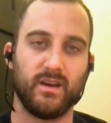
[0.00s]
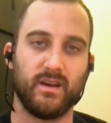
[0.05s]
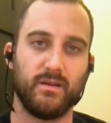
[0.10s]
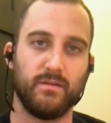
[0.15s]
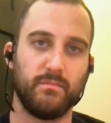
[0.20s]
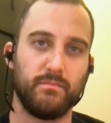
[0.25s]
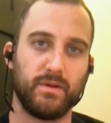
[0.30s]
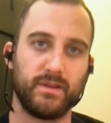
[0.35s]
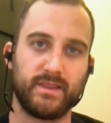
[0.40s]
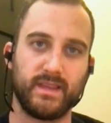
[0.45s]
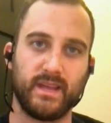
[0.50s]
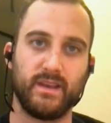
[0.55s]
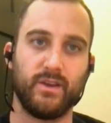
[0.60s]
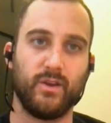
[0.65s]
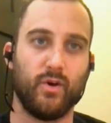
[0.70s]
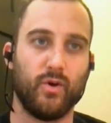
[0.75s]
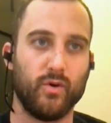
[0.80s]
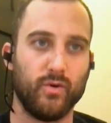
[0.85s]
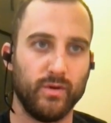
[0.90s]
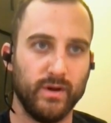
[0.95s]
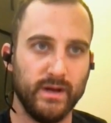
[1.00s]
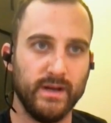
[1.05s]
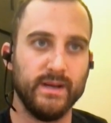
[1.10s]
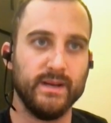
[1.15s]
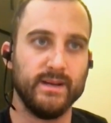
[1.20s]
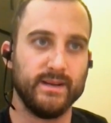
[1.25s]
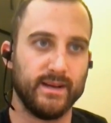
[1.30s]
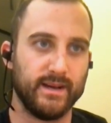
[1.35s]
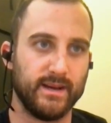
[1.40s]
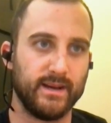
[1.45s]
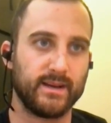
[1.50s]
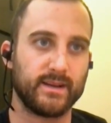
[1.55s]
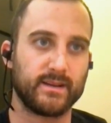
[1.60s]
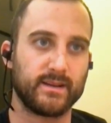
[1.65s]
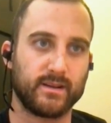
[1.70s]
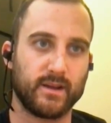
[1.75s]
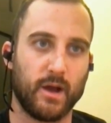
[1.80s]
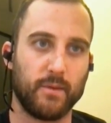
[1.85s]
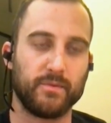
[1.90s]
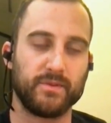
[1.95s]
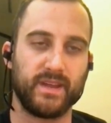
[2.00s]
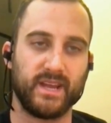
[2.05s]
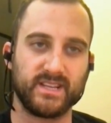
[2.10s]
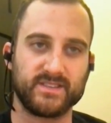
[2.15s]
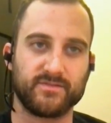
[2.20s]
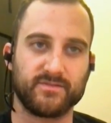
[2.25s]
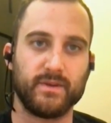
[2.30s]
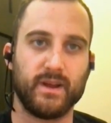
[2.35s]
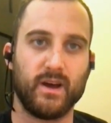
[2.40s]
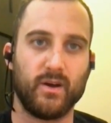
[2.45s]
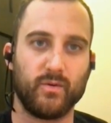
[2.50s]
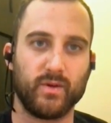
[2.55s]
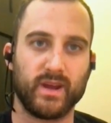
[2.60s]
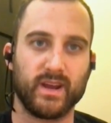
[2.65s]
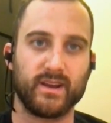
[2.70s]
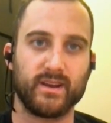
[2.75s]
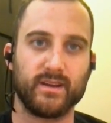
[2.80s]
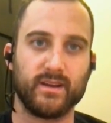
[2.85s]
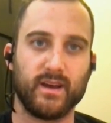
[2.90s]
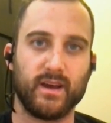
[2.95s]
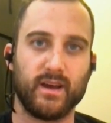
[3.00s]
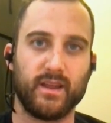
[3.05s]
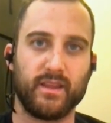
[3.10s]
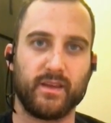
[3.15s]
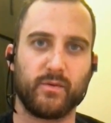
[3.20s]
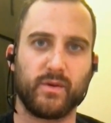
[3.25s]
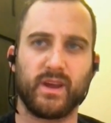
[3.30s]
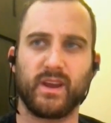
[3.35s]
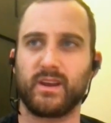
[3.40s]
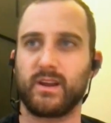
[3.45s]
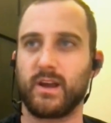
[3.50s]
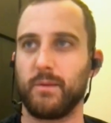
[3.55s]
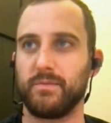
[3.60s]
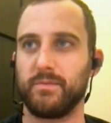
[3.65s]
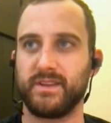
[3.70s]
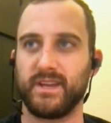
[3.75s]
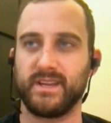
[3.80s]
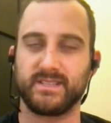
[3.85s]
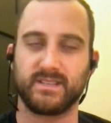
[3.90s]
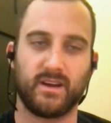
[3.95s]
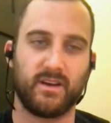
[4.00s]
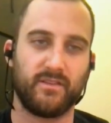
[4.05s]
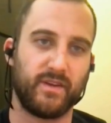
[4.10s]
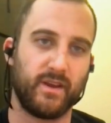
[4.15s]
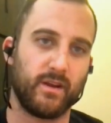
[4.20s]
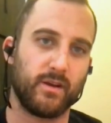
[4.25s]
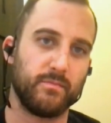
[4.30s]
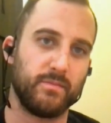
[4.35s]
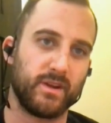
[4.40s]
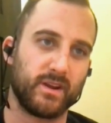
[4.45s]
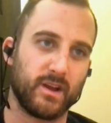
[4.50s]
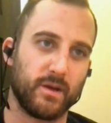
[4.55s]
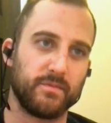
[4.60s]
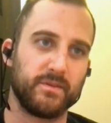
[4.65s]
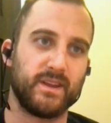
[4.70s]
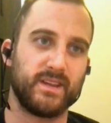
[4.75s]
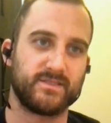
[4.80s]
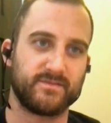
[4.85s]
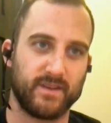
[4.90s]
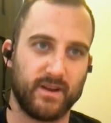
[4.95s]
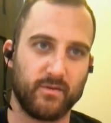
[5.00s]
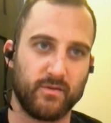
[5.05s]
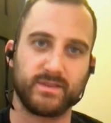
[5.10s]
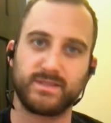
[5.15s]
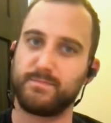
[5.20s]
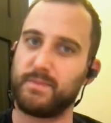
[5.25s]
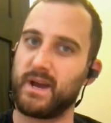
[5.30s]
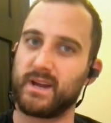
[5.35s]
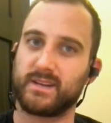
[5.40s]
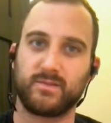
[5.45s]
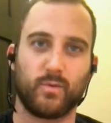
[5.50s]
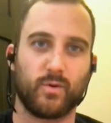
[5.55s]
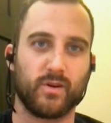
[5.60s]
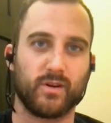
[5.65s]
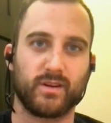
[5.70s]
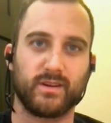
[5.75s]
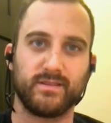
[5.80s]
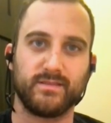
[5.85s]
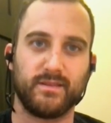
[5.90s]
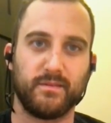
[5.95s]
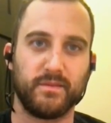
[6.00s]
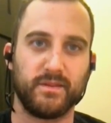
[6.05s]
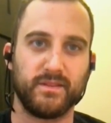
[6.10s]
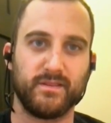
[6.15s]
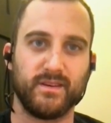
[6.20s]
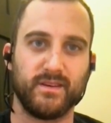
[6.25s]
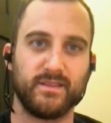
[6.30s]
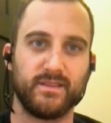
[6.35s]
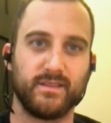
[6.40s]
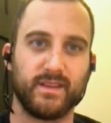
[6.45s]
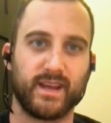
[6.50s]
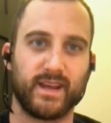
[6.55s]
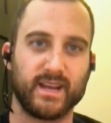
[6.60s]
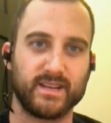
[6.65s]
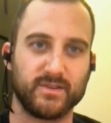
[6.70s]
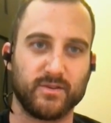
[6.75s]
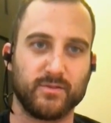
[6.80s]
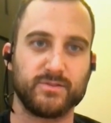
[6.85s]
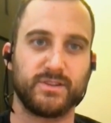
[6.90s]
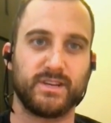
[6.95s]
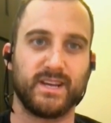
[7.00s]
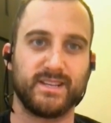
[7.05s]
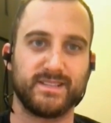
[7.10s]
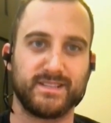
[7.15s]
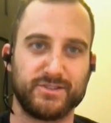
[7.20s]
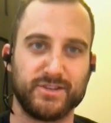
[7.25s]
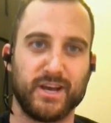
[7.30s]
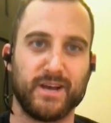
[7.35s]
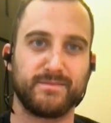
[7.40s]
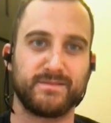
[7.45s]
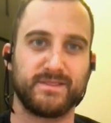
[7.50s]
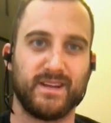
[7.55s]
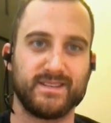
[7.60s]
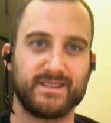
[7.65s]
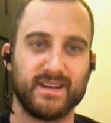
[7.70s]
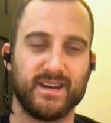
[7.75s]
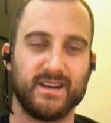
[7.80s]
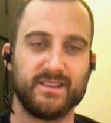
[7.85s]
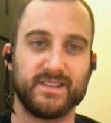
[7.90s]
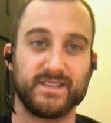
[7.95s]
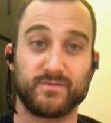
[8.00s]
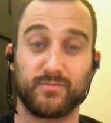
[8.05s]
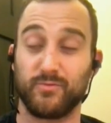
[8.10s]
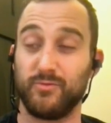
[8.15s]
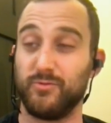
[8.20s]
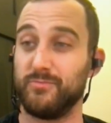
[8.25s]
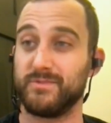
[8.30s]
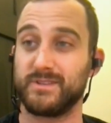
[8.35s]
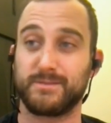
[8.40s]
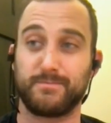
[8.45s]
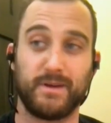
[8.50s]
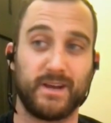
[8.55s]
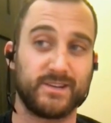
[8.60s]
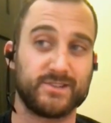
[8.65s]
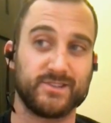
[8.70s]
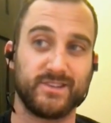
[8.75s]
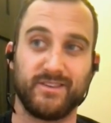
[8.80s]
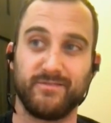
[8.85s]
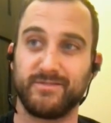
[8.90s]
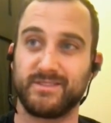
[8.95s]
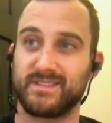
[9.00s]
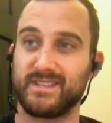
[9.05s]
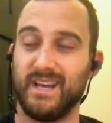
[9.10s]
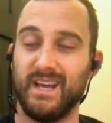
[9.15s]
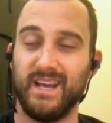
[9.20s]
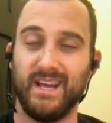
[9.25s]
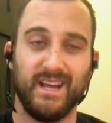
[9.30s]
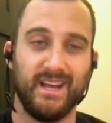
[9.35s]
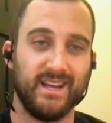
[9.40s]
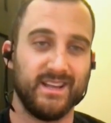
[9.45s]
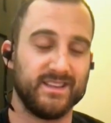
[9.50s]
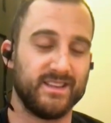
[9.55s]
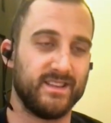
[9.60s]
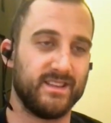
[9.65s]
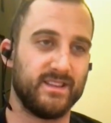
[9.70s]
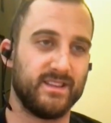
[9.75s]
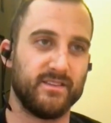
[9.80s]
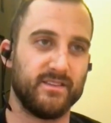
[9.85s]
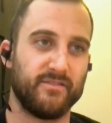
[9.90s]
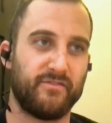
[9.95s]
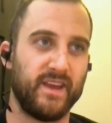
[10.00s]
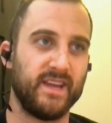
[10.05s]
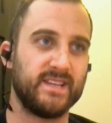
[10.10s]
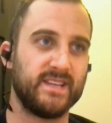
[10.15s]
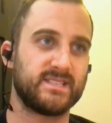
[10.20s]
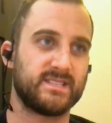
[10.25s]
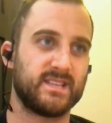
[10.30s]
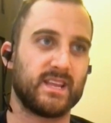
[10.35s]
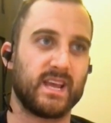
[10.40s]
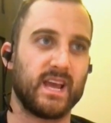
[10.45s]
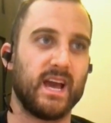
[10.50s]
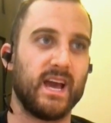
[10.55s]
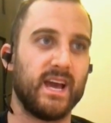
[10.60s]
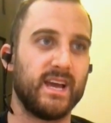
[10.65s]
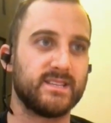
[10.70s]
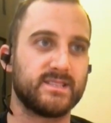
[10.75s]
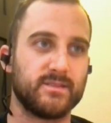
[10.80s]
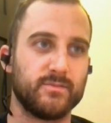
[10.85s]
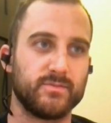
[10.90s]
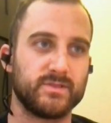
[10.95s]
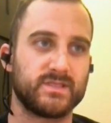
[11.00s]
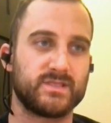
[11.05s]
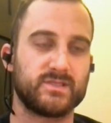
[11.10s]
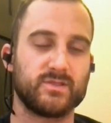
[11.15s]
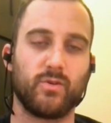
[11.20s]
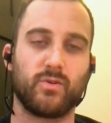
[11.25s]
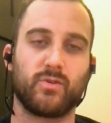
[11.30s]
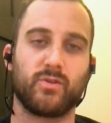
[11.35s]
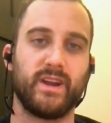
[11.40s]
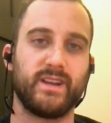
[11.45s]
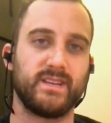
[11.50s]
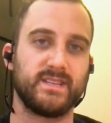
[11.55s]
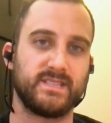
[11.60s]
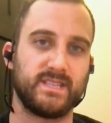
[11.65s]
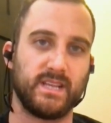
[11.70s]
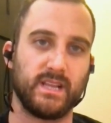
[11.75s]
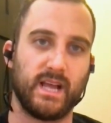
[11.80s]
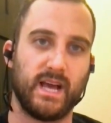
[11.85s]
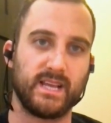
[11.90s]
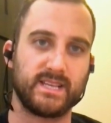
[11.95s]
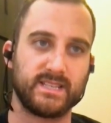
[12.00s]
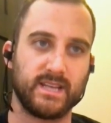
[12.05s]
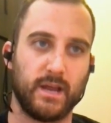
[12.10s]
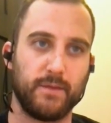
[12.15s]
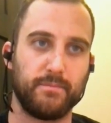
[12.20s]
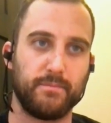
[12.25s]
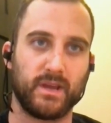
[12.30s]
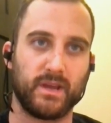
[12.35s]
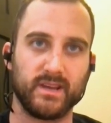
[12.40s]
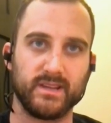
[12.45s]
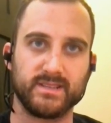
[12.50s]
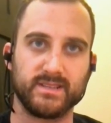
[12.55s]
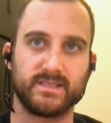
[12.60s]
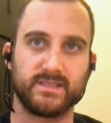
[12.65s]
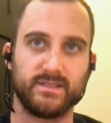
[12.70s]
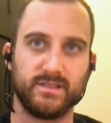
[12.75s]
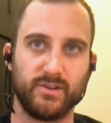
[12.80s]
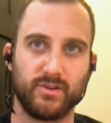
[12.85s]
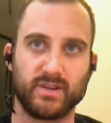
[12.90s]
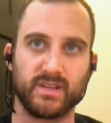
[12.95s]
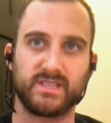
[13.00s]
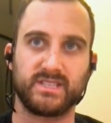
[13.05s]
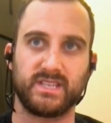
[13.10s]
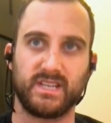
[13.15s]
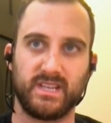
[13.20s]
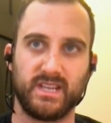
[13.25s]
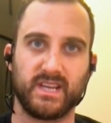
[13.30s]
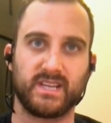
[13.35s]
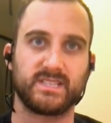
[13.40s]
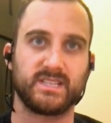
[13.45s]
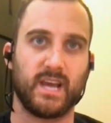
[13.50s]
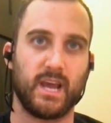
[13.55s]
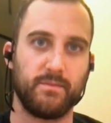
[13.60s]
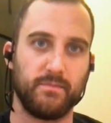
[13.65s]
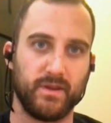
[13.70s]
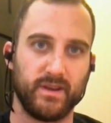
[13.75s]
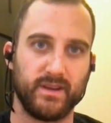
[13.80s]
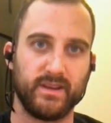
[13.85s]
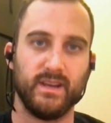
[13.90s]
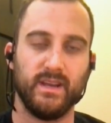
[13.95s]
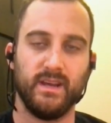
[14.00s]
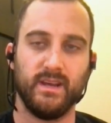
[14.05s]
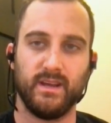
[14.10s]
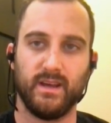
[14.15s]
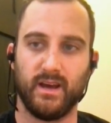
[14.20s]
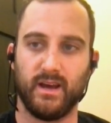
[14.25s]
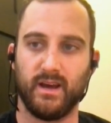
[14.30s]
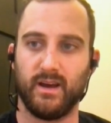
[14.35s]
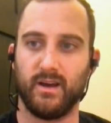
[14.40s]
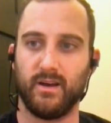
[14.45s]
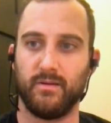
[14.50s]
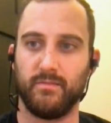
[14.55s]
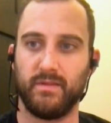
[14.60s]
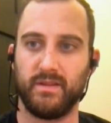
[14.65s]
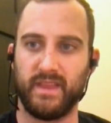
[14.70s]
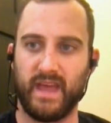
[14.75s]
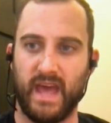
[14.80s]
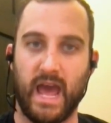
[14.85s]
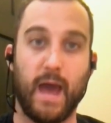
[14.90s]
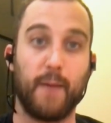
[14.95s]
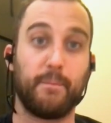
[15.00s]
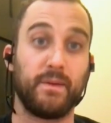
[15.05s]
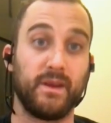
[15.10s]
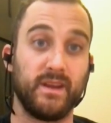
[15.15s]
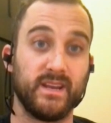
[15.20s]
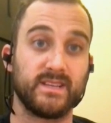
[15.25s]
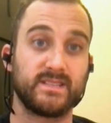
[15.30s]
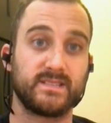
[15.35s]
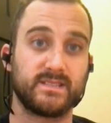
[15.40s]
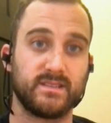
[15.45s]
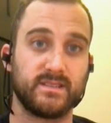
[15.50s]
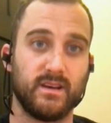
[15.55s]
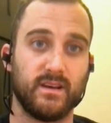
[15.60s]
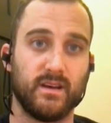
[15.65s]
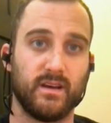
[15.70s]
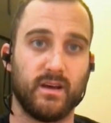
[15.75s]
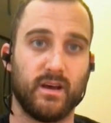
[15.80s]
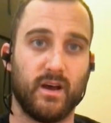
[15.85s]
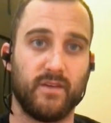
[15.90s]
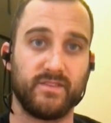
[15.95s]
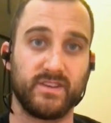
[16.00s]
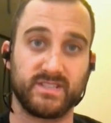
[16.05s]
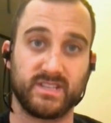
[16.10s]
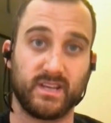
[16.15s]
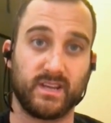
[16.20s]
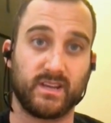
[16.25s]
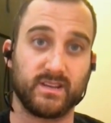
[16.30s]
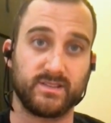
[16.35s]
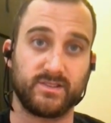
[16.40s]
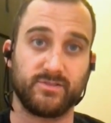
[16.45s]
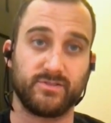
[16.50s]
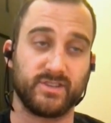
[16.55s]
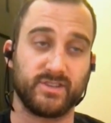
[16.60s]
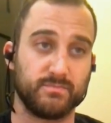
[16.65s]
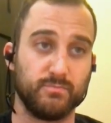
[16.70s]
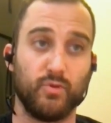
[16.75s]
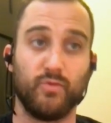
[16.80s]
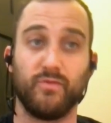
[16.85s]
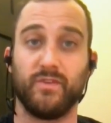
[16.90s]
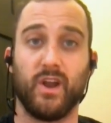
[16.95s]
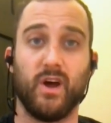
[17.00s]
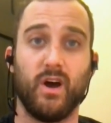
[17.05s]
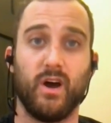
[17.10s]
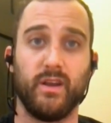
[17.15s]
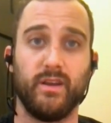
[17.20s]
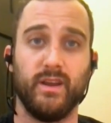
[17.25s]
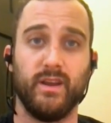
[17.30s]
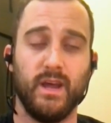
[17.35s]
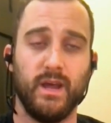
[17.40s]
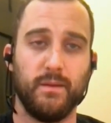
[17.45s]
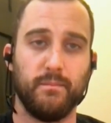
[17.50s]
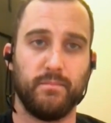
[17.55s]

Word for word: um, but then no a uh, couple days from now, we got a, I think we got a couple days off here, but a couple days from now, it's back to work. I mean, the, like I told you guys, the job's not done. This room, especially, it was the faces of the guys. It was so great to see last night because you could see the excitement um, and the happiness, uh, obviously, because you're just moving on.